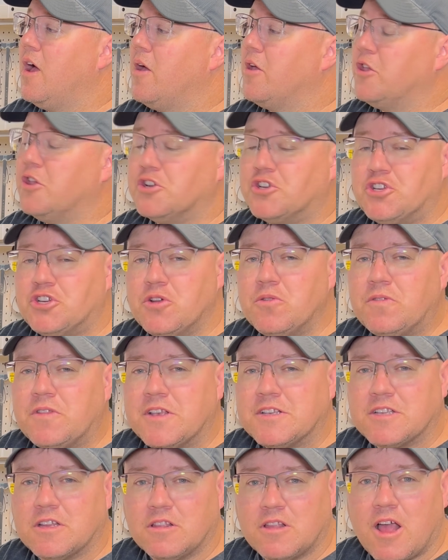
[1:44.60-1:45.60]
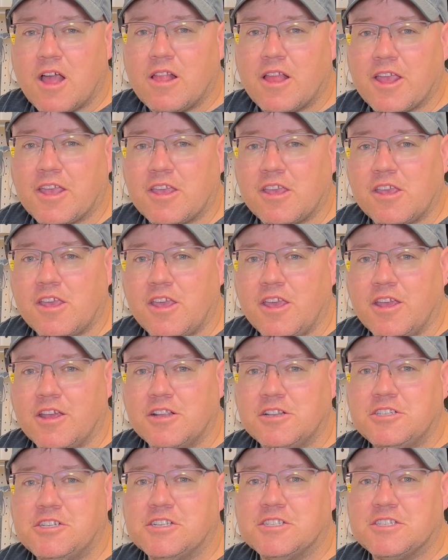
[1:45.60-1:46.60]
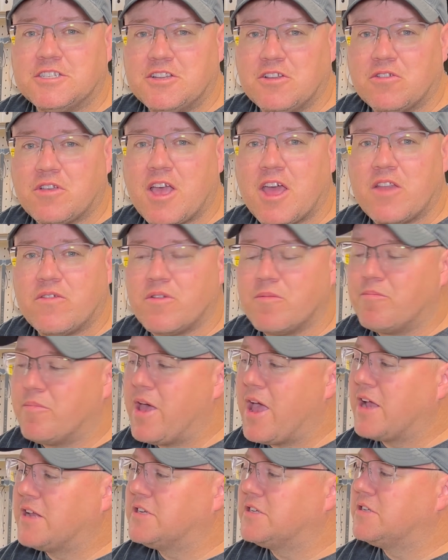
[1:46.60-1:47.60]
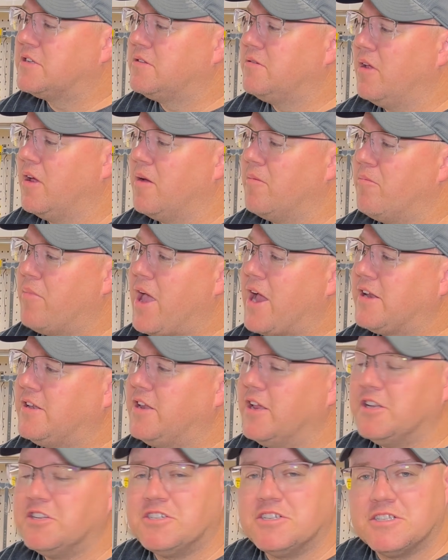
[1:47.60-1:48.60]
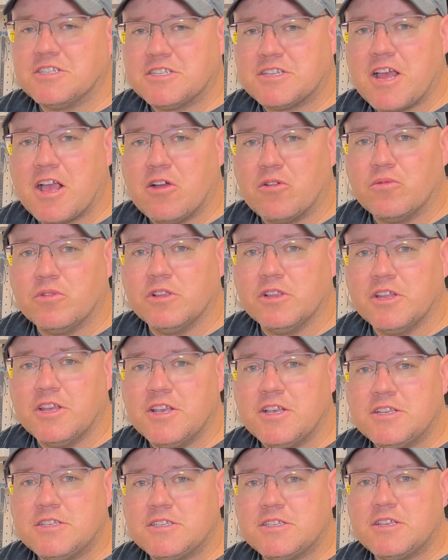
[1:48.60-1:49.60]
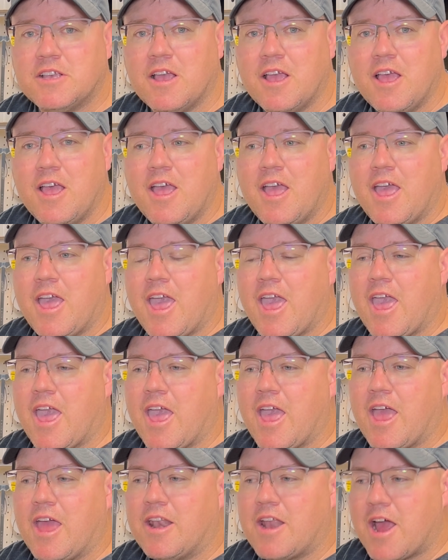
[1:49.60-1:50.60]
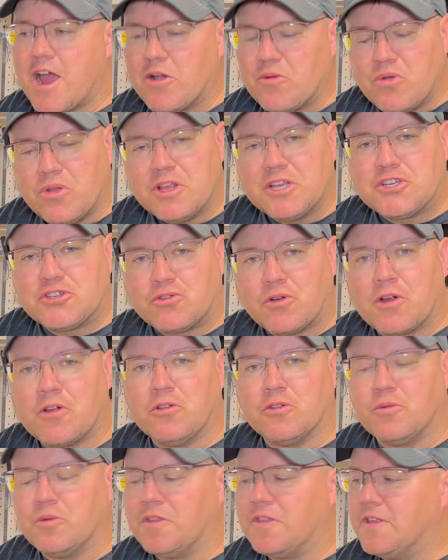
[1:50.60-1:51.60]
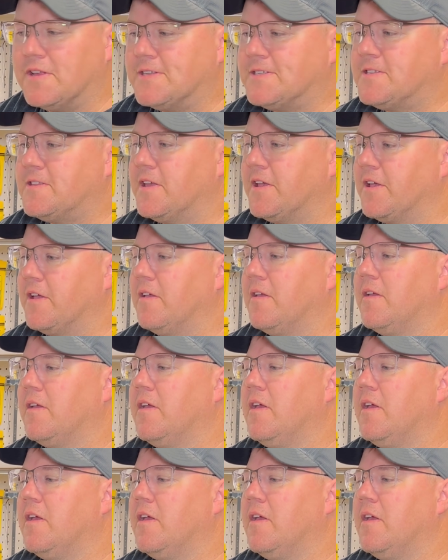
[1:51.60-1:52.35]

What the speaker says: You shoot this a lot like a hinge. It's still kind of a back tension style release, and I really struggled with this thing.